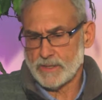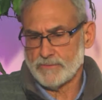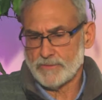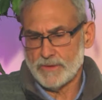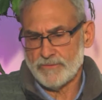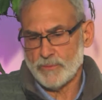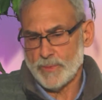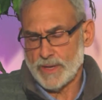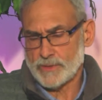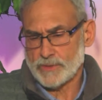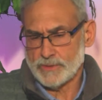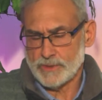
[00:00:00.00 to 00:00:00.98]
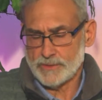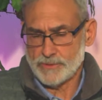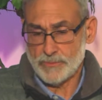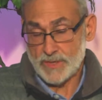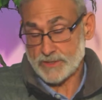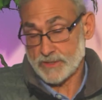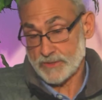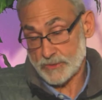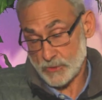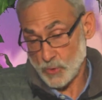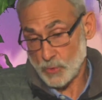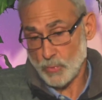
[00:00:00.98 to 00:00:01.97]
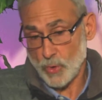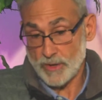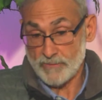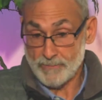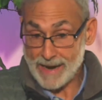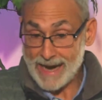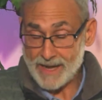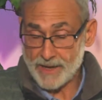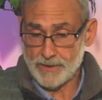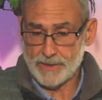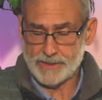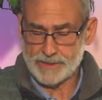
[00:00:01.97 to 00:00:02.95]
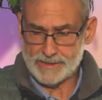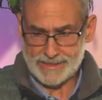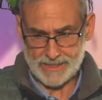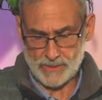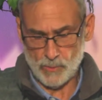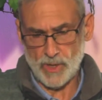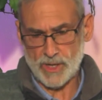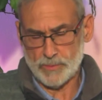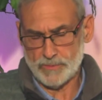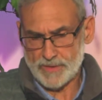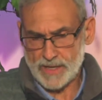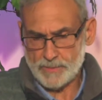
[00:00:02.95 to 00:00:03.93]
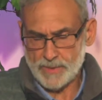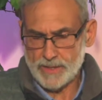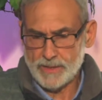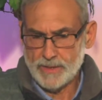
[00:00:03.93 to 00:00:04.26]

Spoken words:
for information that the rest of the school board of my era didn't want to provide me,